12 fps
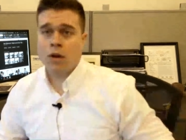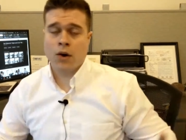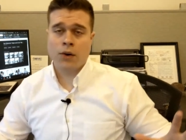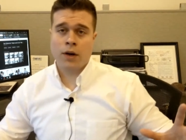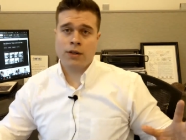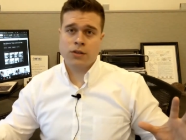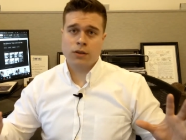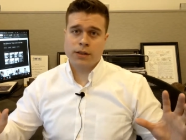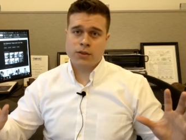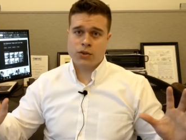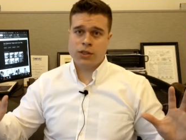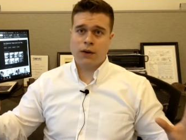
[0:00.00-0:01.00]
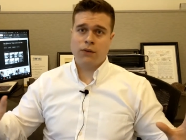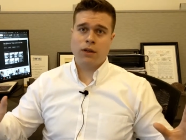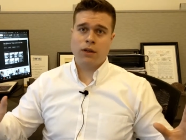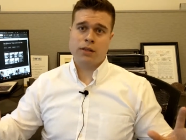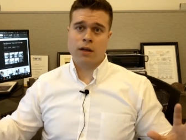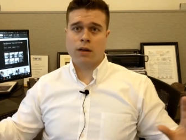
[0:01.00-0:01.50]
Alrighty, so let's just say
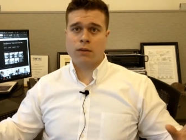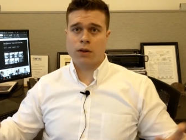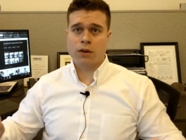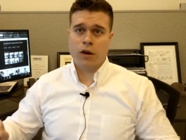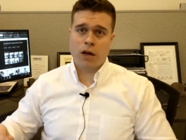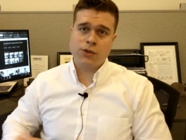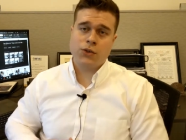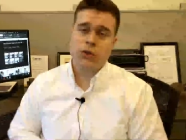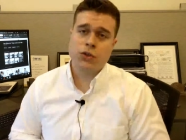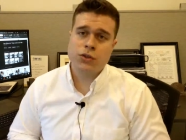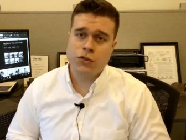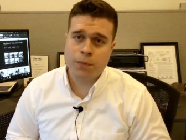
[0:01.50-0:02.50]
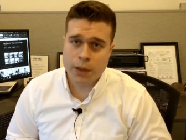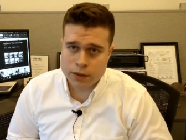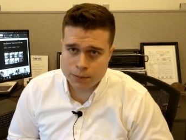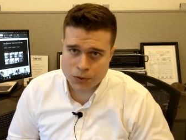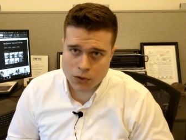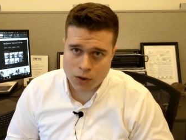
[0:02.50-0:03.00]
everything's done. Congratulations, you've
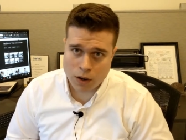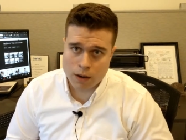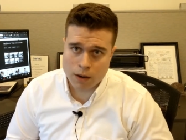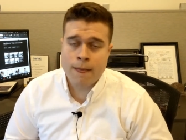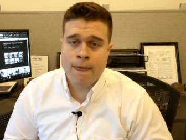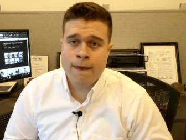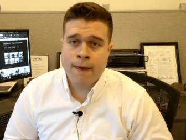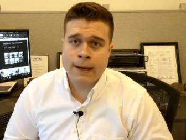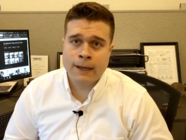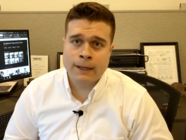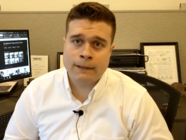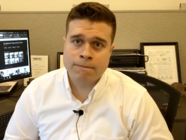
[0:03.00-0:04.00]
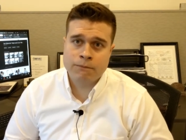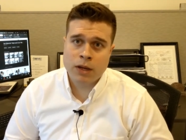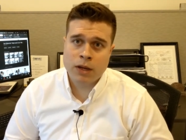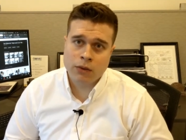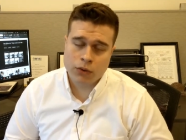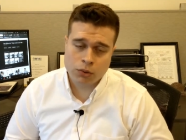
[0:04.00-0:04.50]
picked up your car.
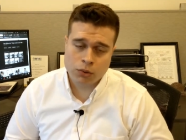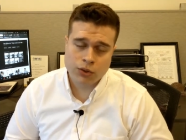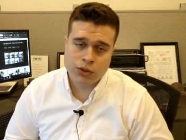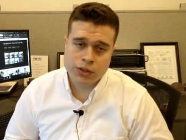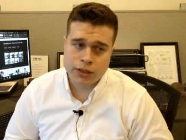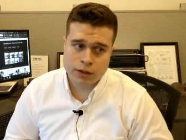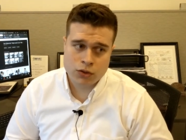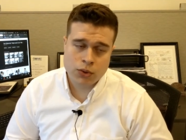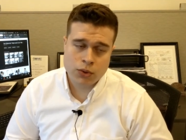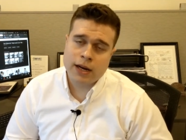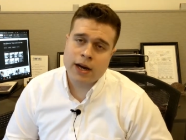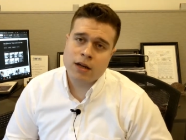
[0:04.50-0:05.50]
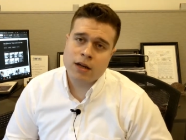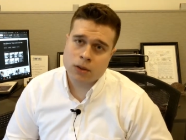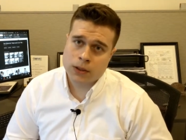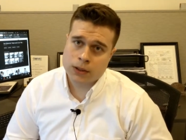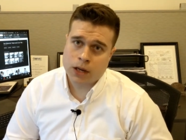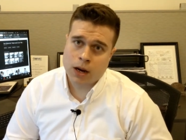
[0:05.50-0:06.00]
Now, the questions that I do get asked
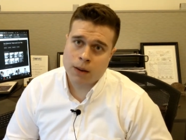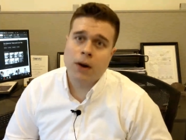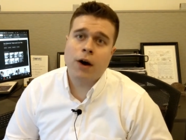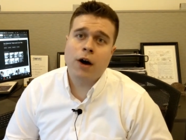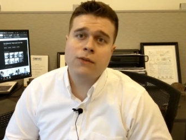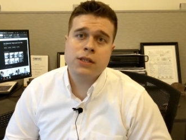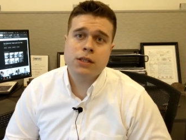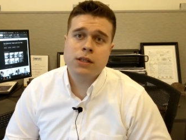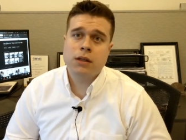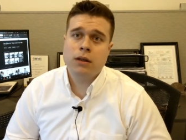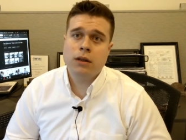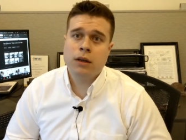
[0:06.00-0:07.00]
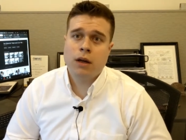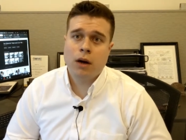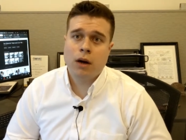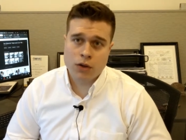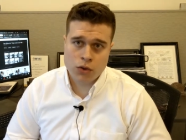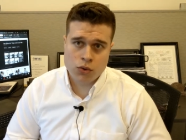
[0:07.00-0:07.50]
all the time, obviously,
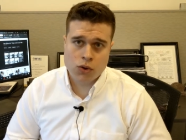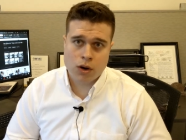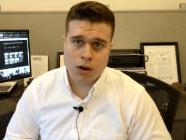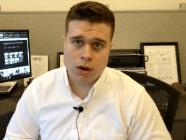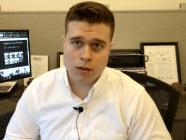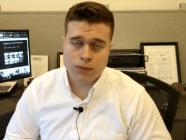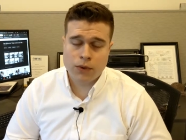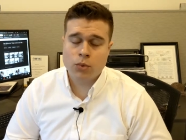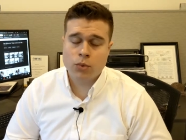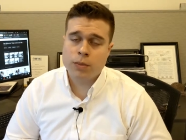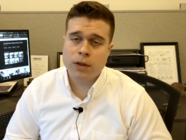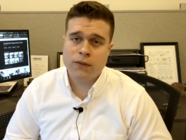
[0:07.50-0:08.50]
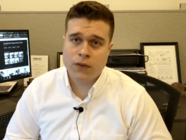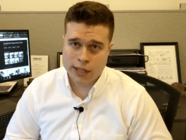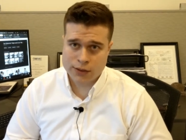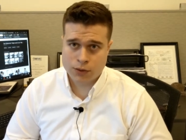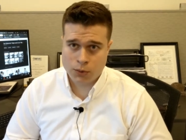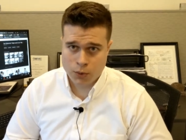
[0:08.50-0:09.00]
on a new car, there will be a
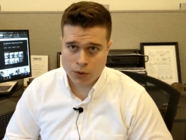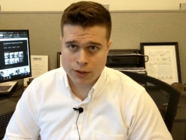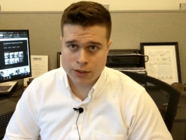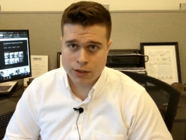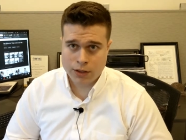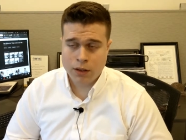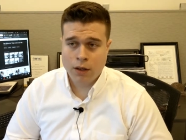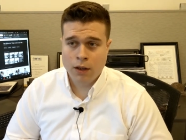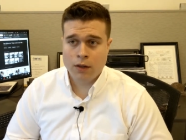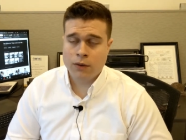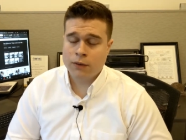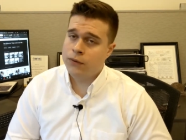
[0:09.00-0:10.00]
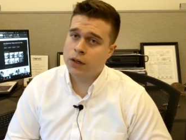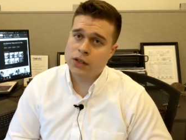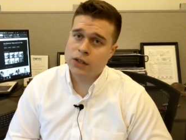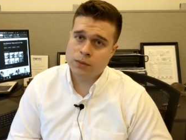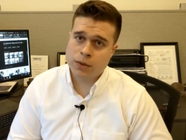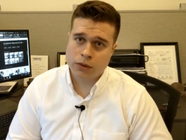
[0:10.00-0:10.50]
factory warranty. It
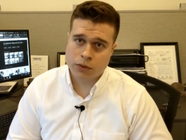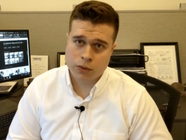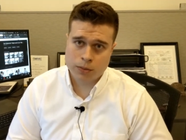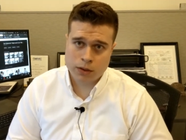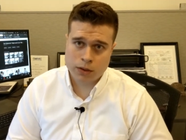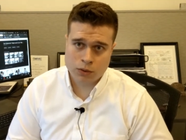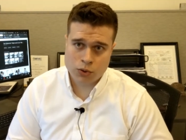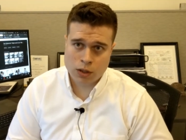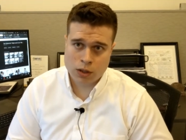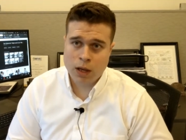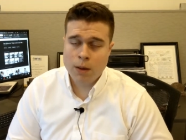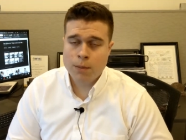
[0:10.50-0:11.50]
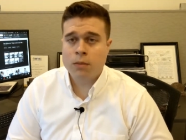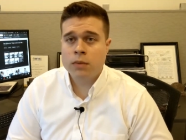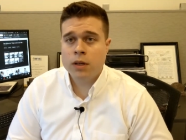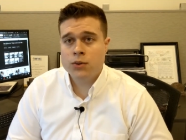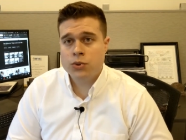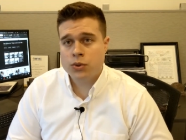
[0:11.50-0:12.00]
varies from dealership to dealership, but
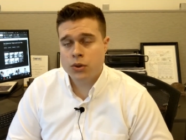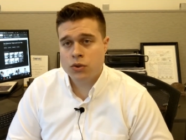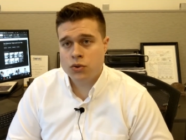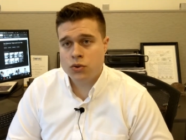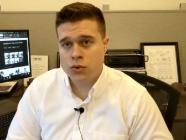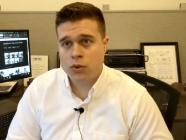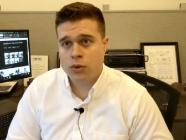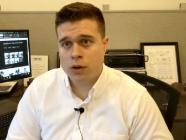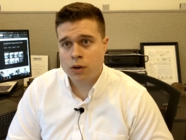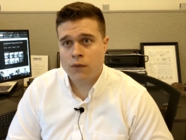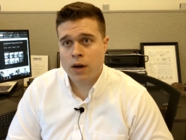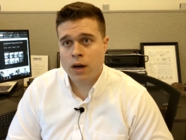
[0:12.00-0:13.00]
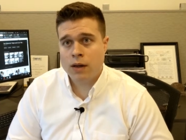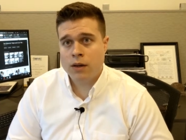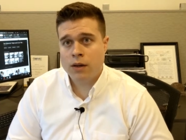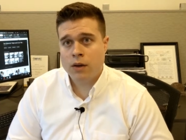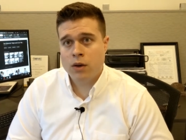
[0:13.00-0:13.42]
make sure that you do clarify.